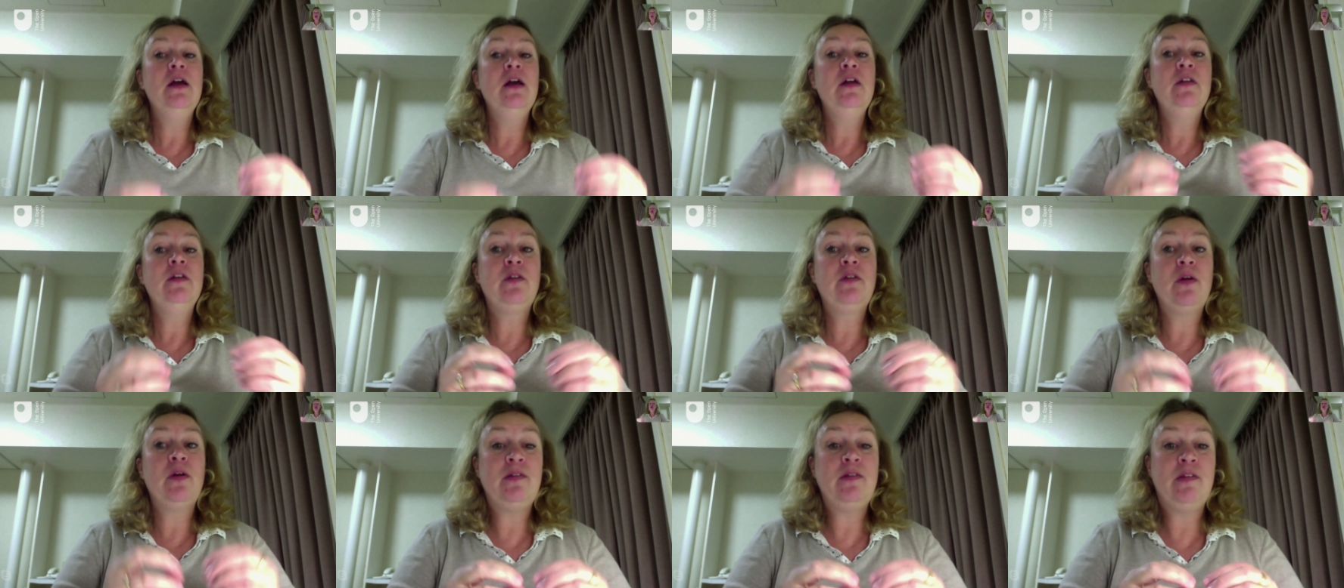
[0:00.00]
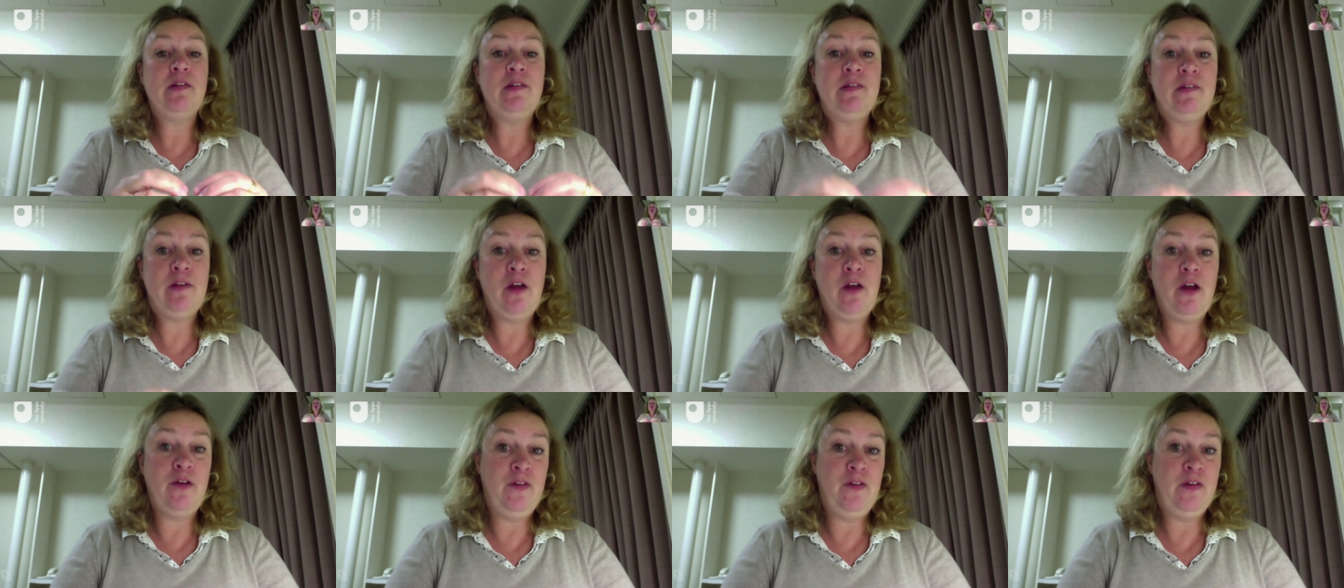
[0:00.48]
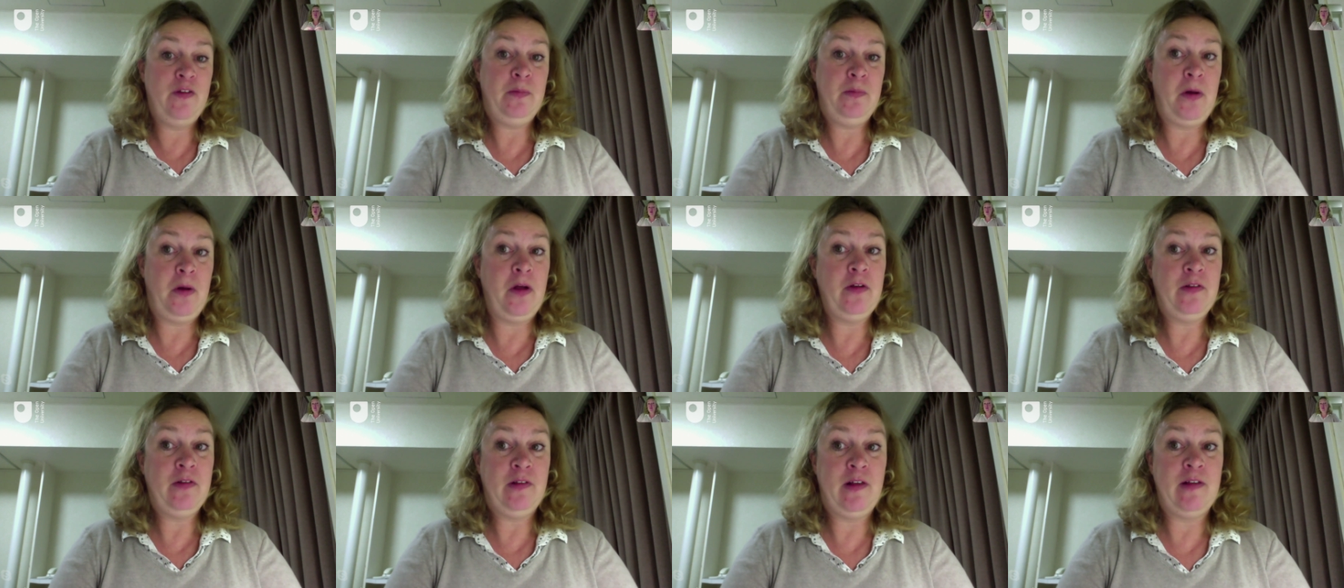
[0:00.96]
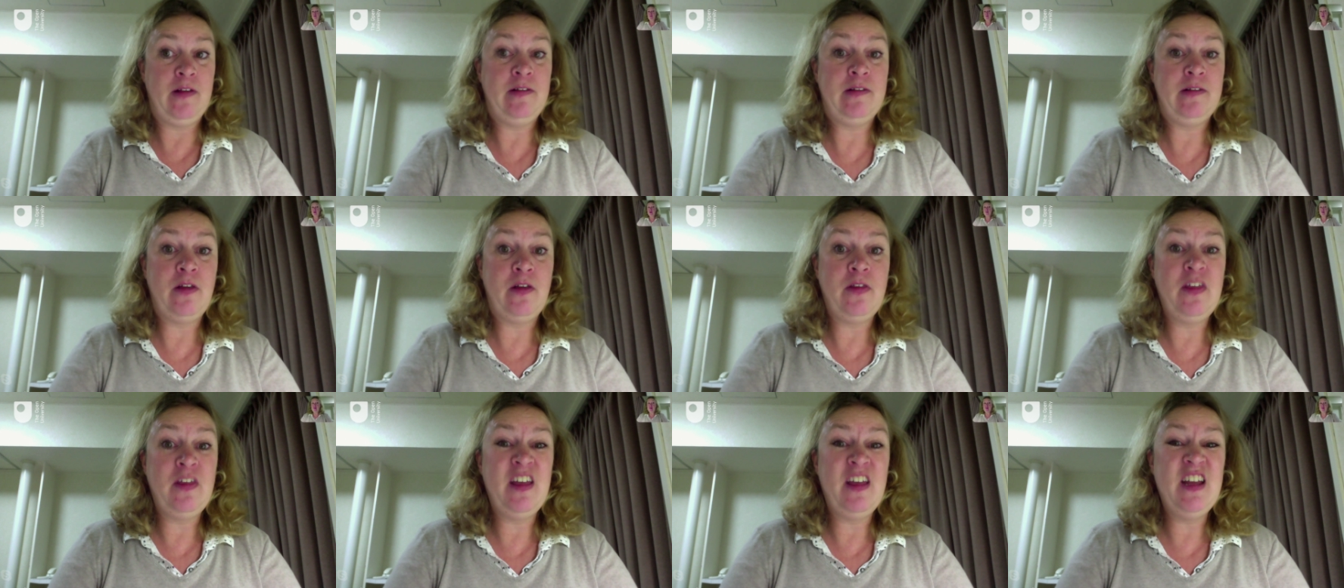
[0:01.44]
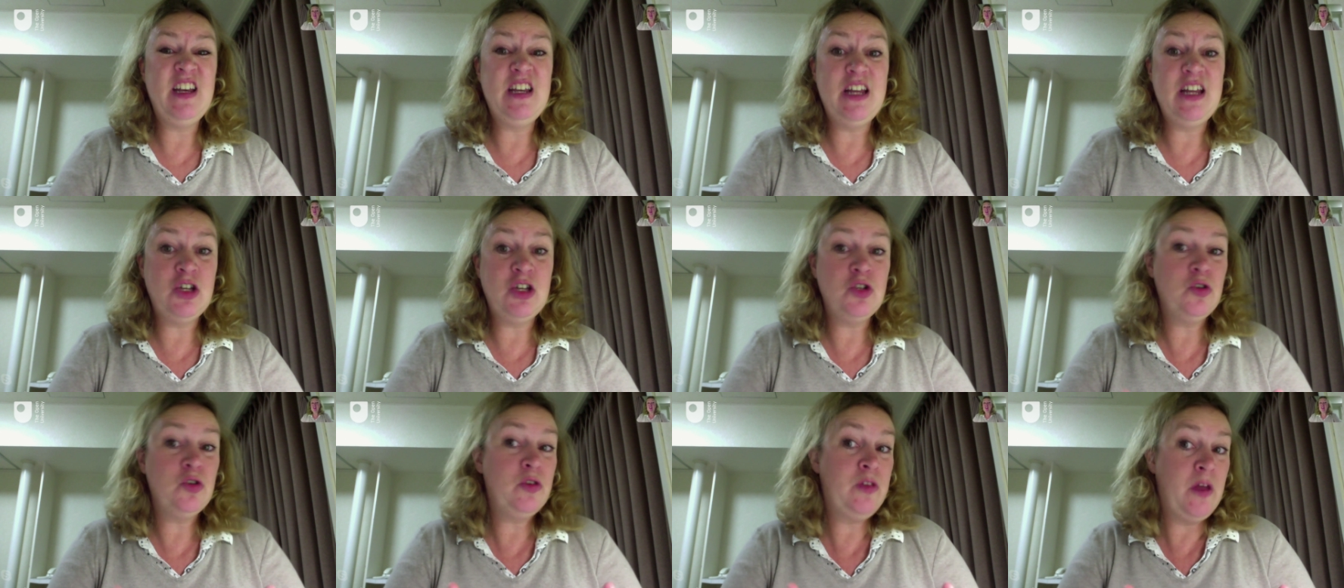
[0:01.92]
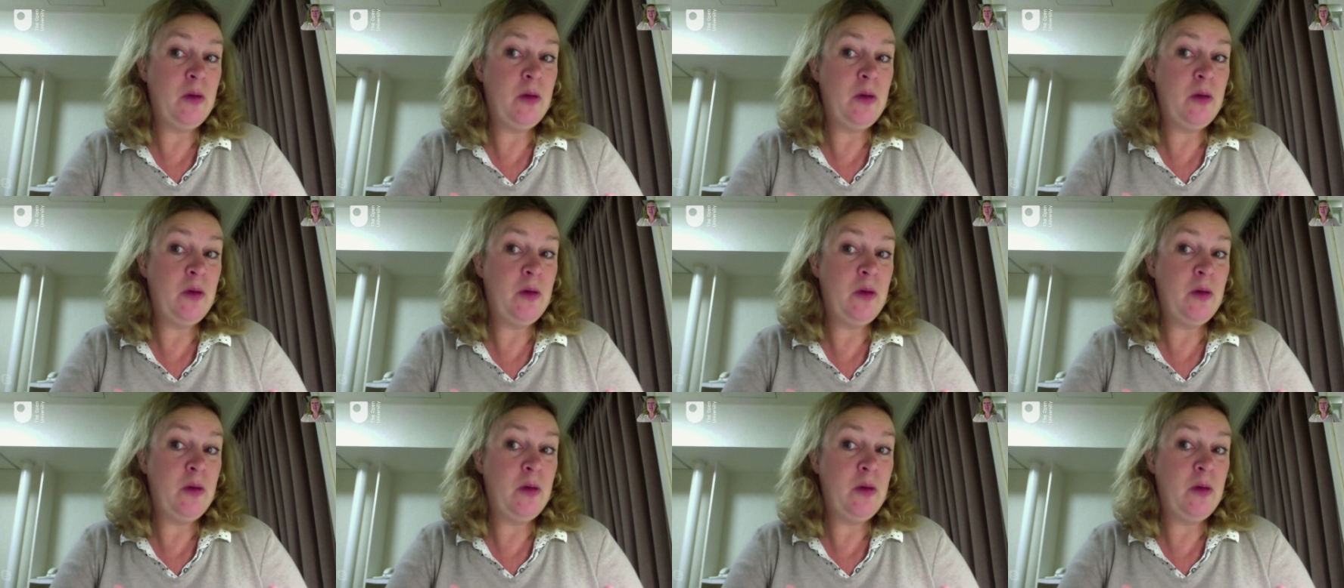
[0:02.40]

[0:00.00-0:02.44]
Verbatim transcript: So it's a surface process. So the initial